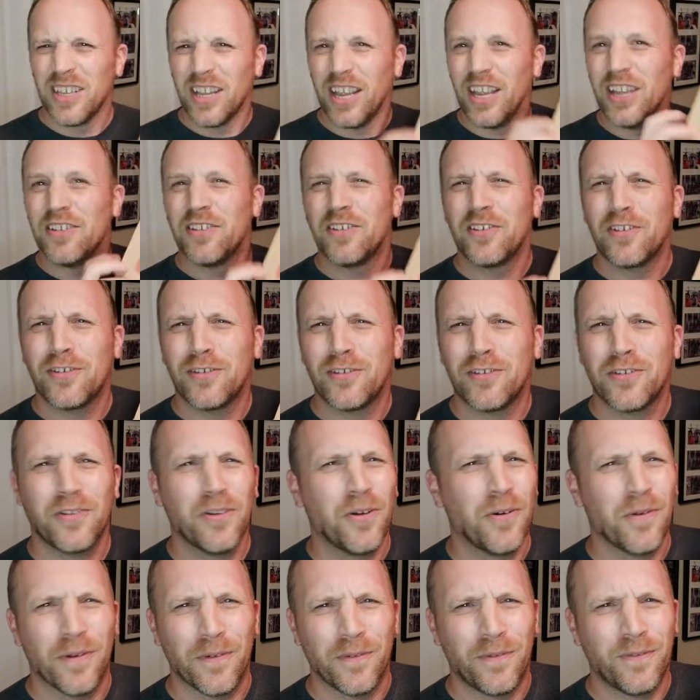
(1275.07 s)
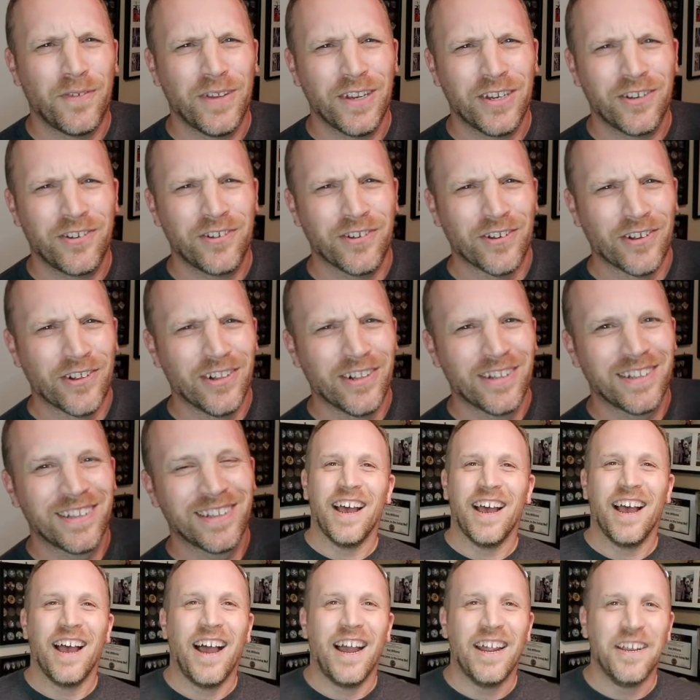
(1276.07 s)
It's so official.
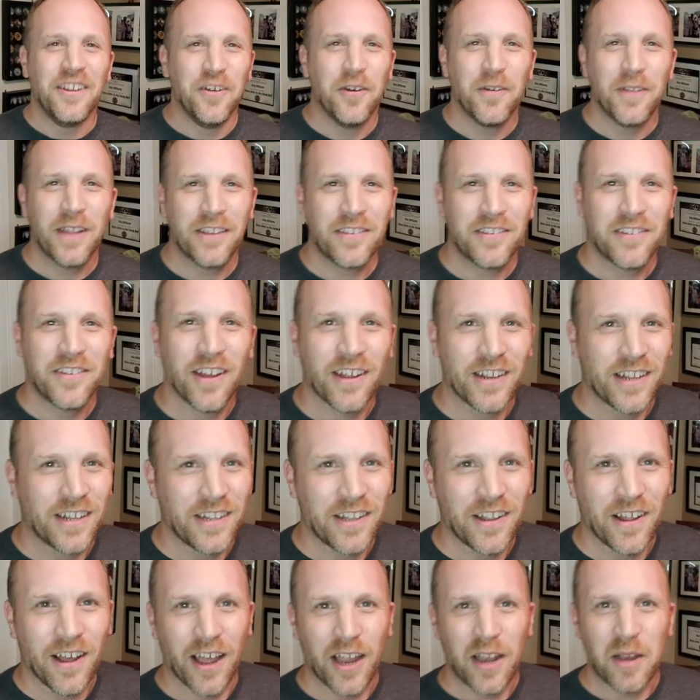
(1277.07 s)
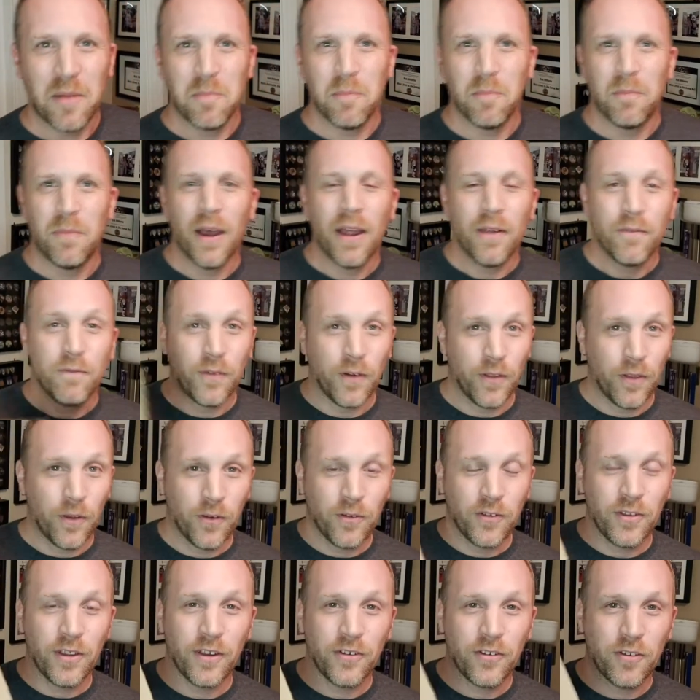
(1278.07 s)
I know that's not a lot, but for
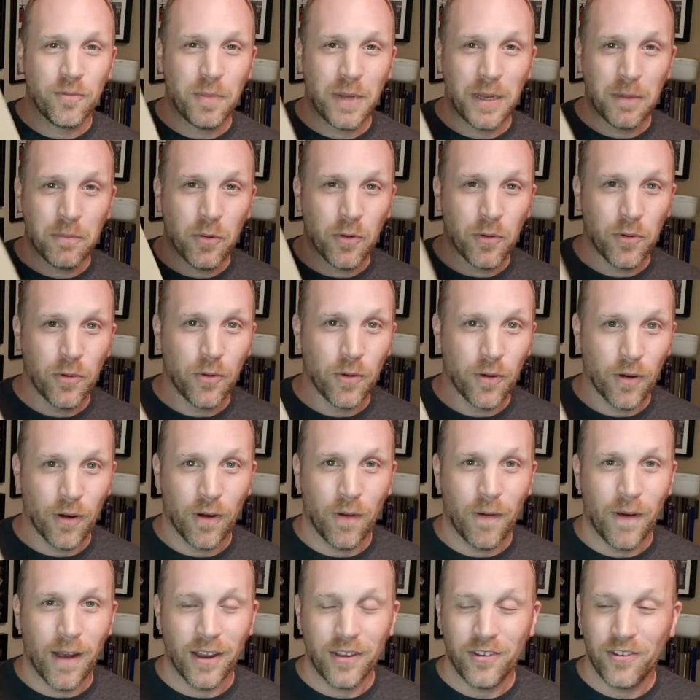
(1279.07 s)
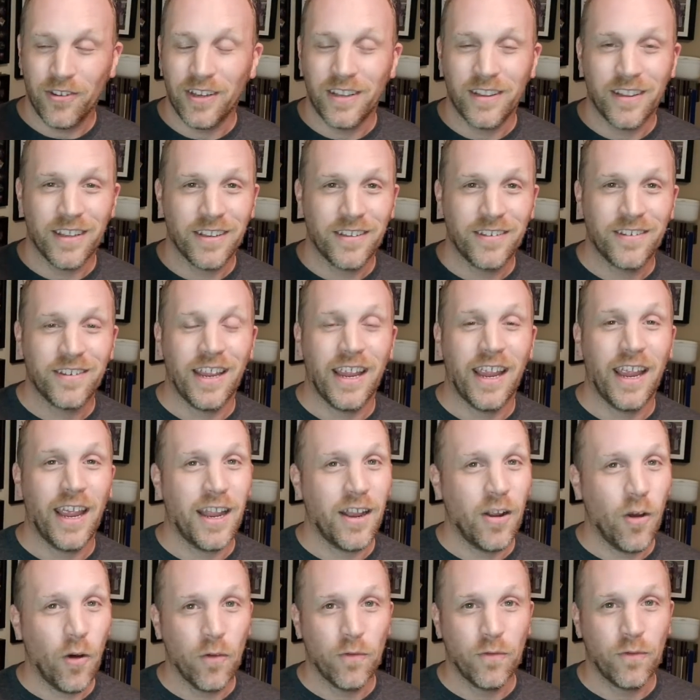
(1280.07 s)
those 100 people who are watching this,
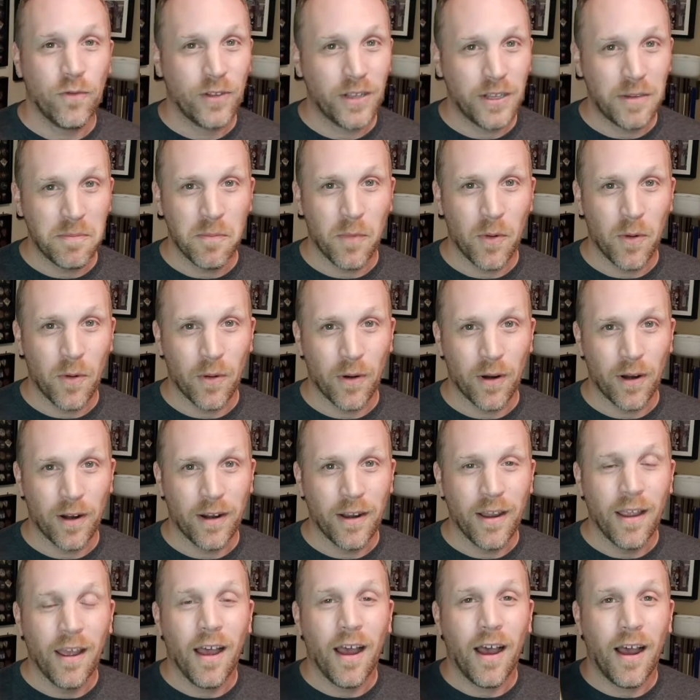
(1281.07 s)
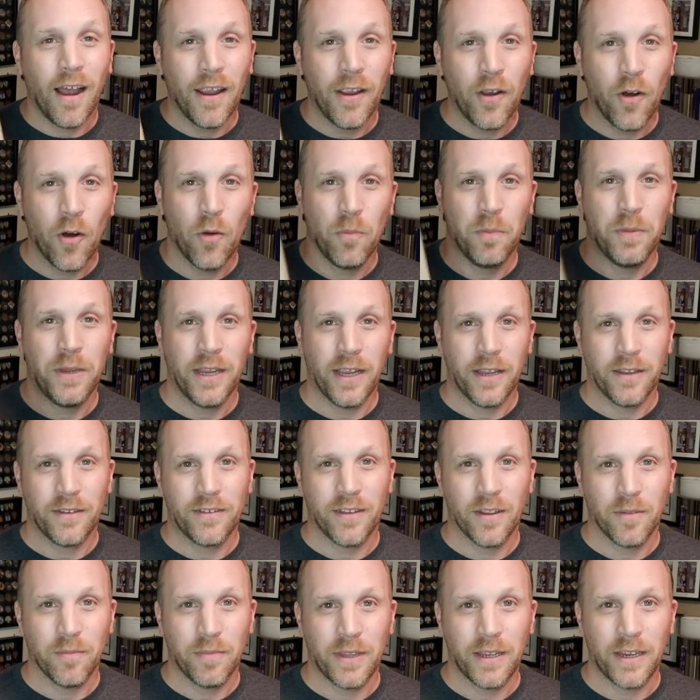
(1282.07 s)
and hopefully more, I hope you get
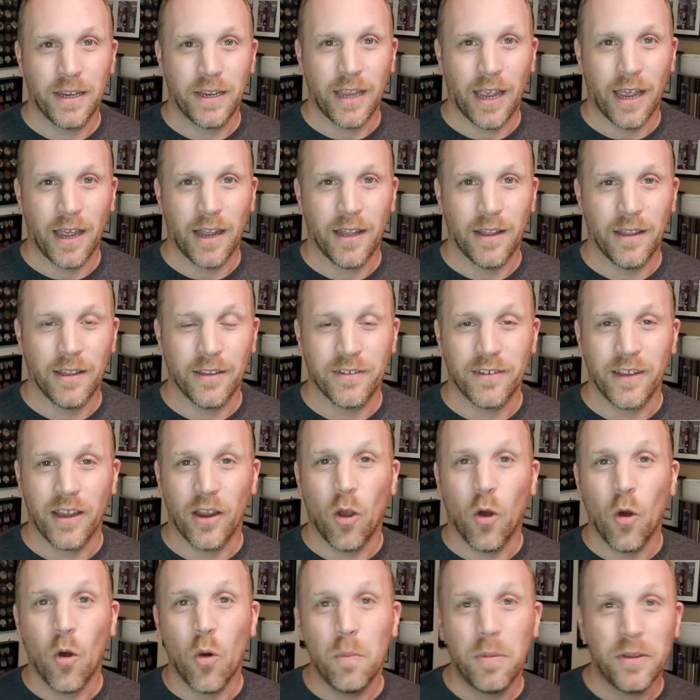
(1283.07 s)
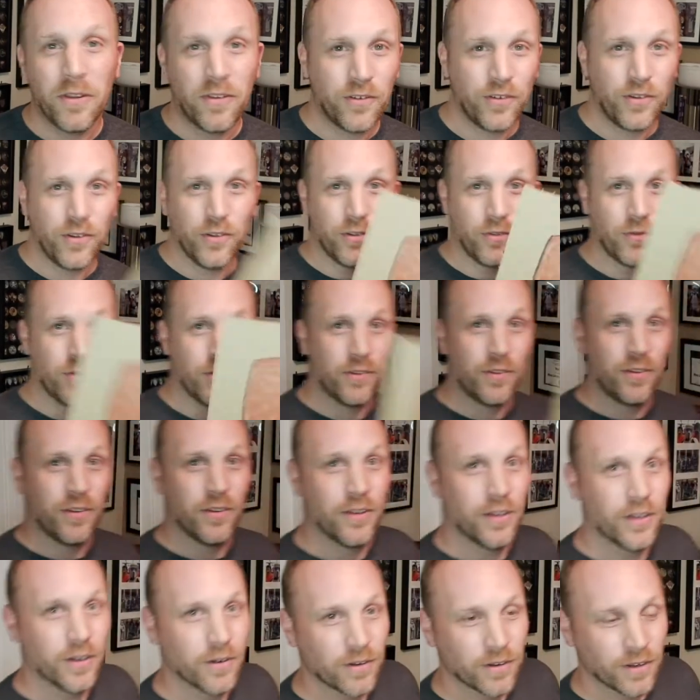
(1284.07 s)
something out of this. I hope it's useful to you.